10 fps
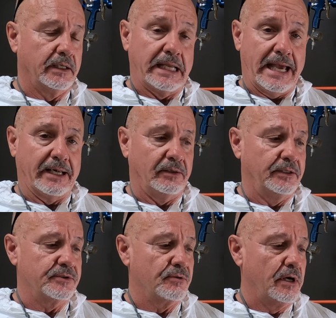
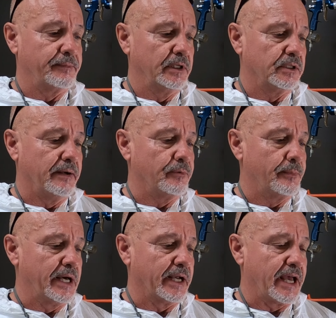catalyst, so I'm going to dump
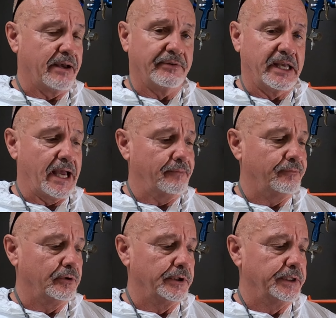about a half a
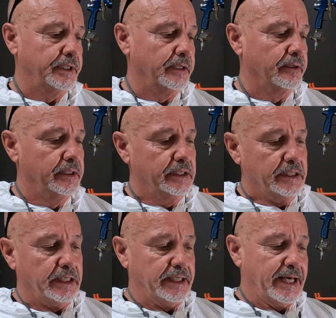cap full in there.
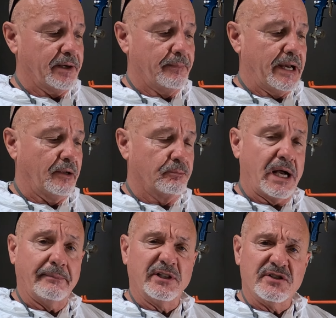And that amount,
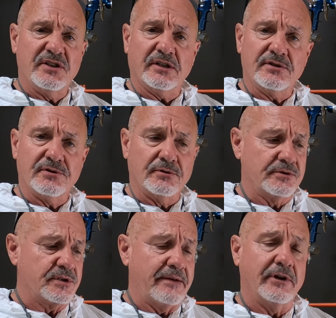probably 6
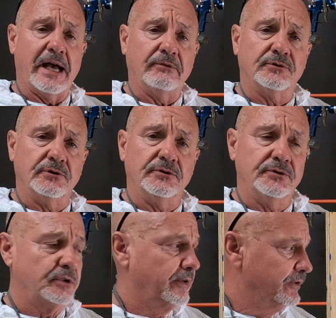or 7
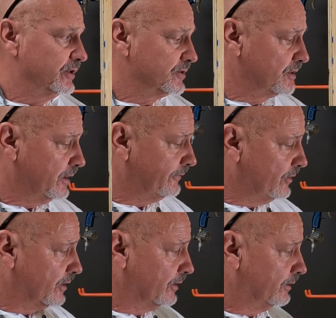ounces of this stuff,
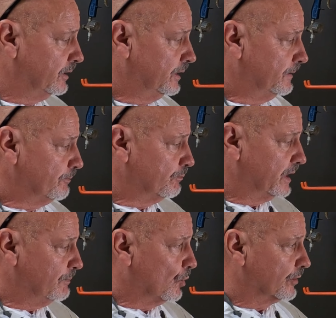ought to
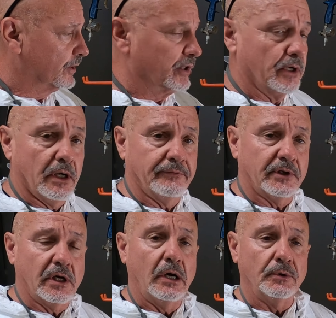be more than enough
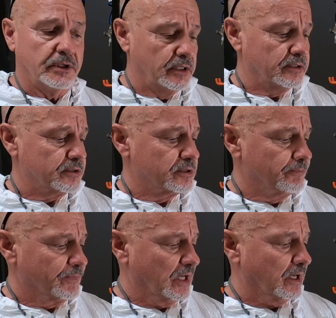to coat this.
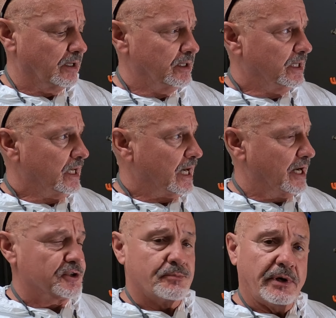
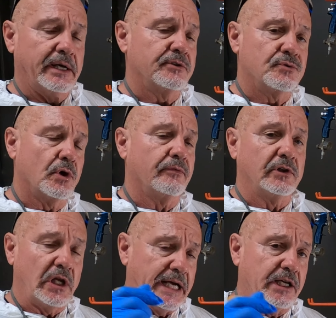I'll spray sort of
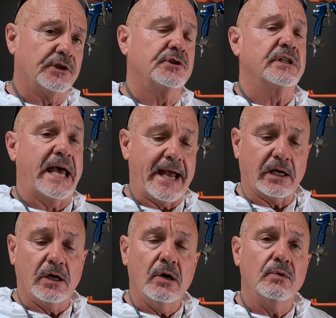a lightish
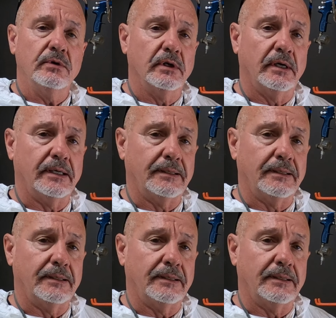tack coat